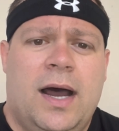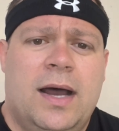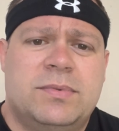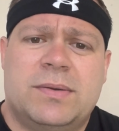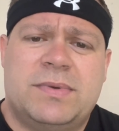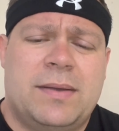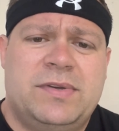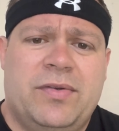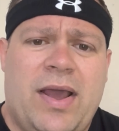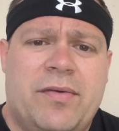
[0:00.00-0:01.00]
Sometimes
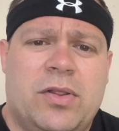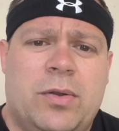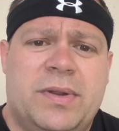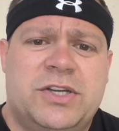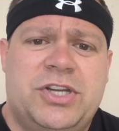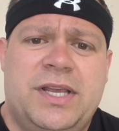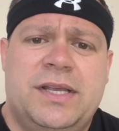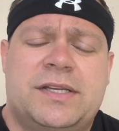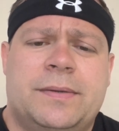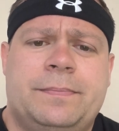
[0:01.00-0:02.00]
even having a little bit of
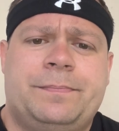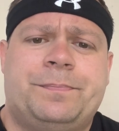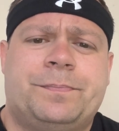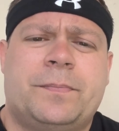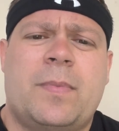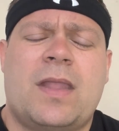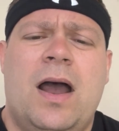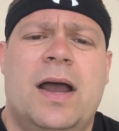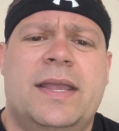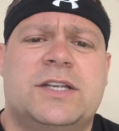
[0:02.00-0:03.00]
cheese.
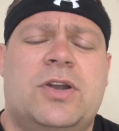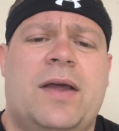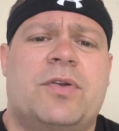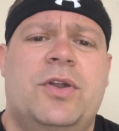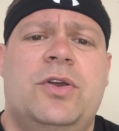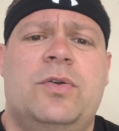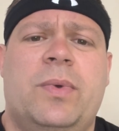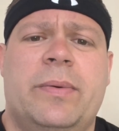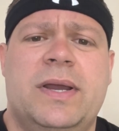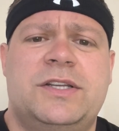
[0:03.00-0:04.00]
Yesterday afternoon,
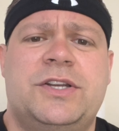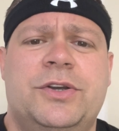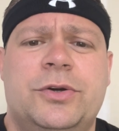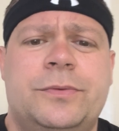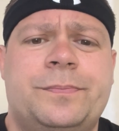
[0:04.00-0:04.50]
we went to